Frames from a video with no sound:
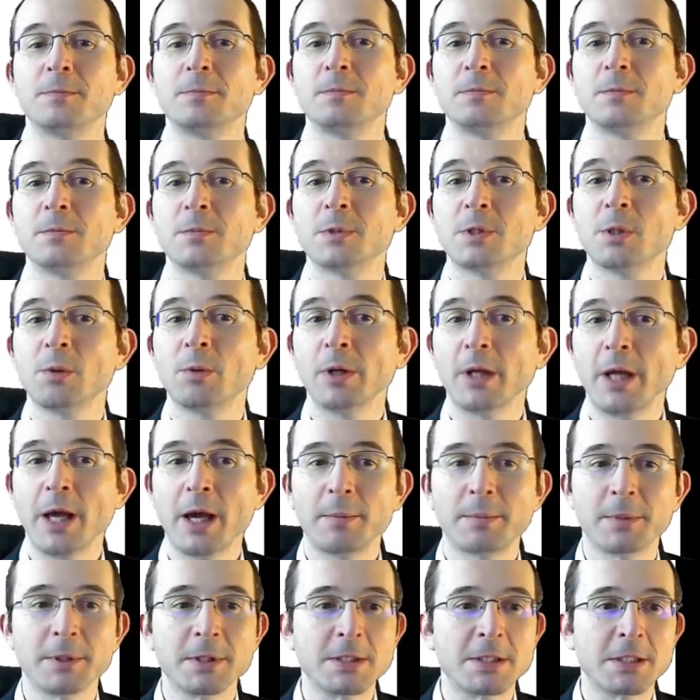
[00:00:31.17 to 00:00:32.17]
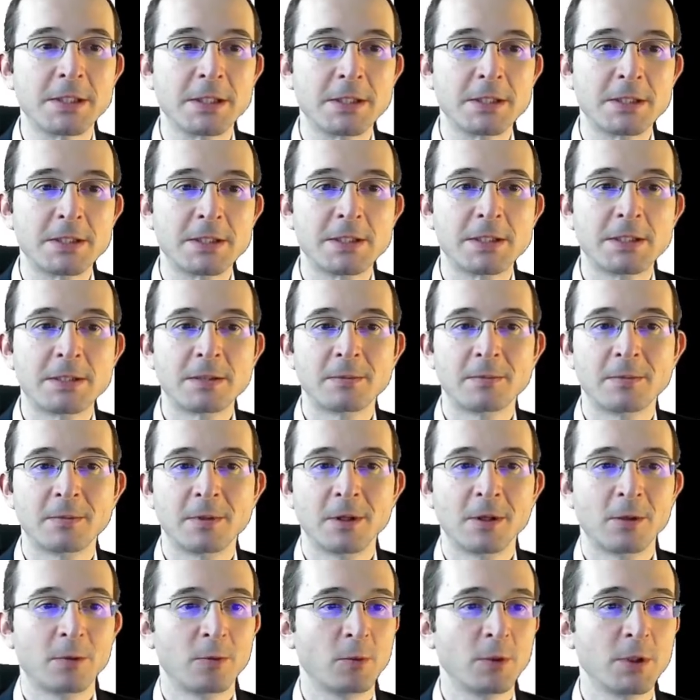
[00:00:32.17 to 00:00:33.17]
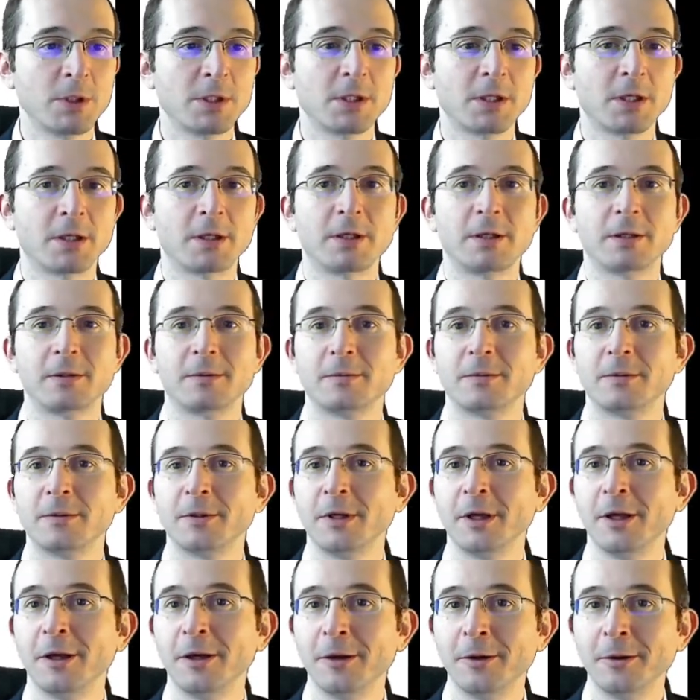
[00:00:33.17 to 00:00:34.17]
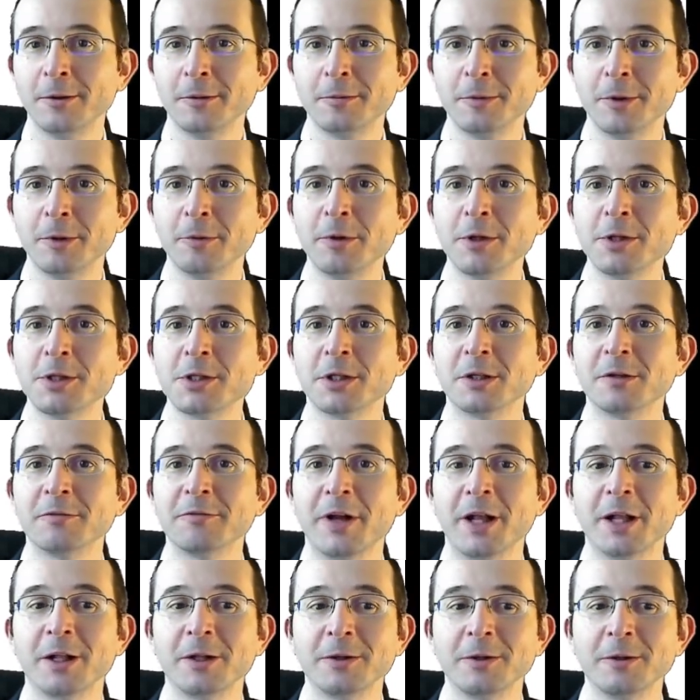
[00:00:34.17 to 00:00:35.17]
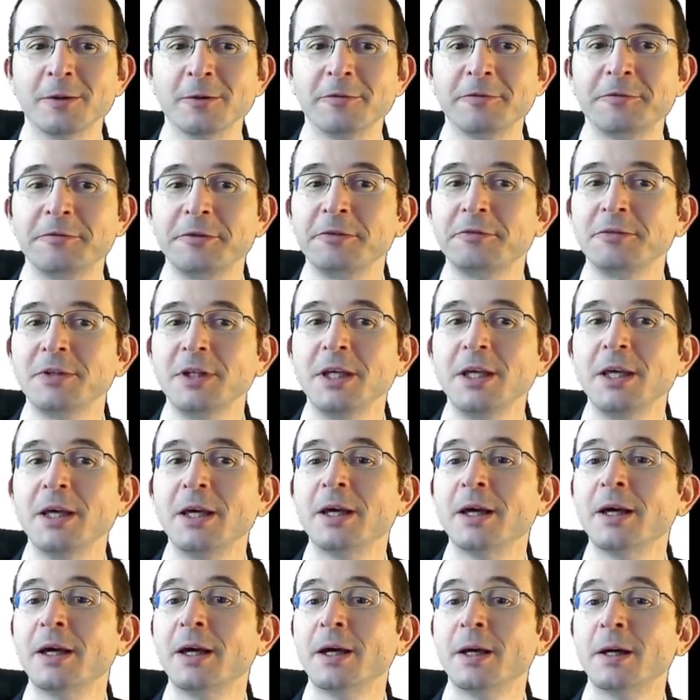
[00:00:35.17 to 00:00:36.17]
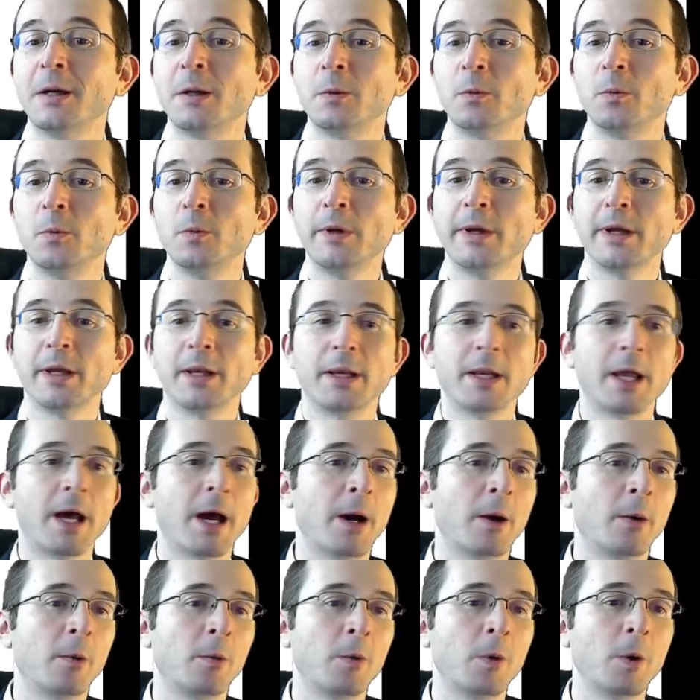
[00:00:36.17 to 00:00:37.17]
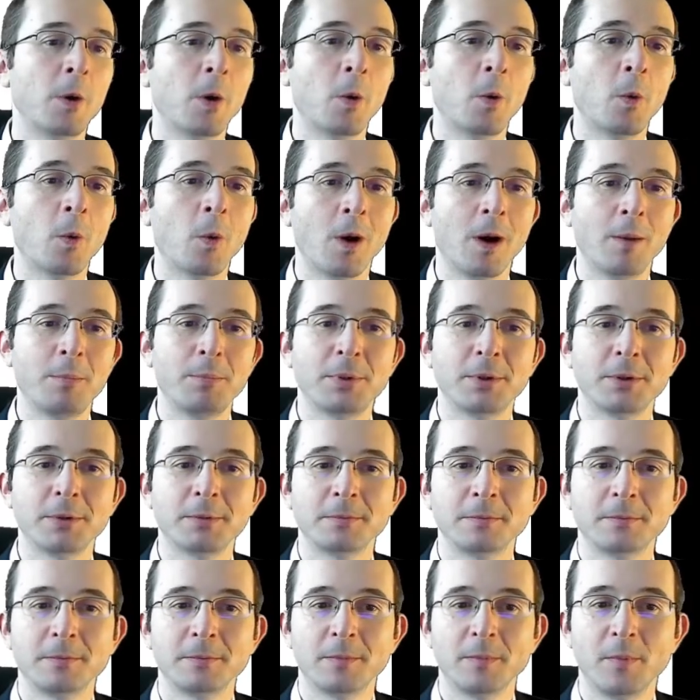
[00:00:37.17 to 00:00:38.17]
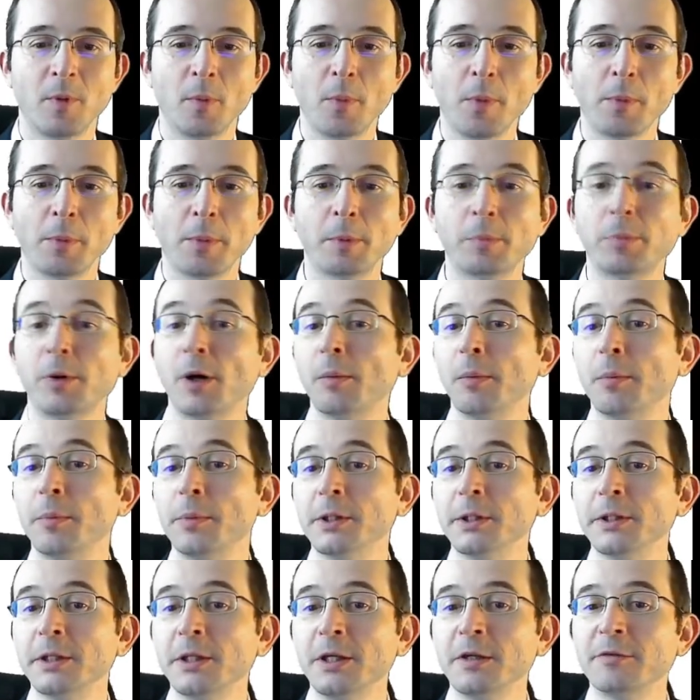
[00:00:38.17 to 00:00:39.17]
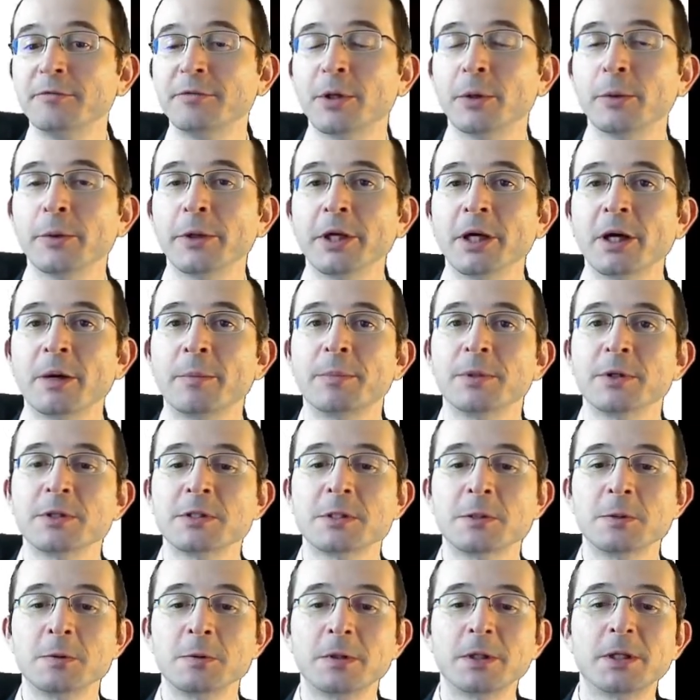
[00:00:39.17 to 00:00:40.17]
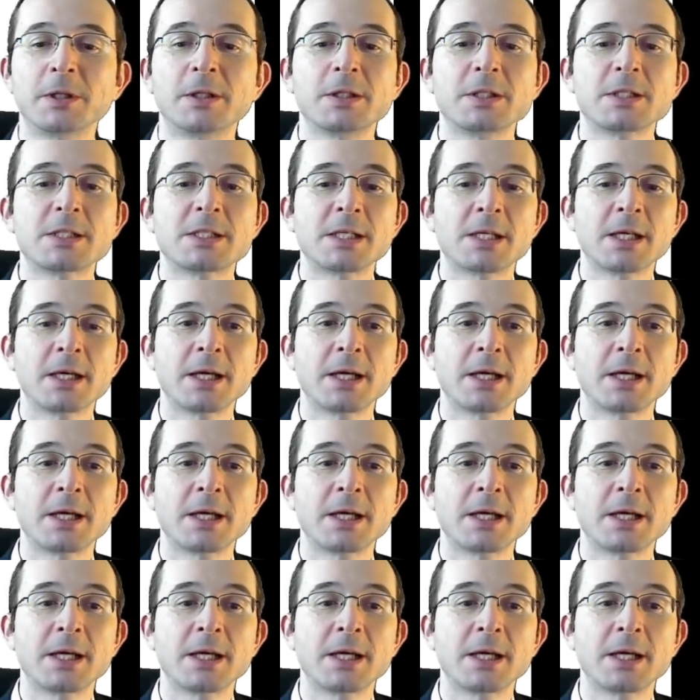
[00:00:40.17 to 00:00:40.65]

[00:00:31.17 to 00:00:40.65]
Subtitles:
So what happens is we start in our original value of 50. We can now go up. Remember, probability of going up is 2/3.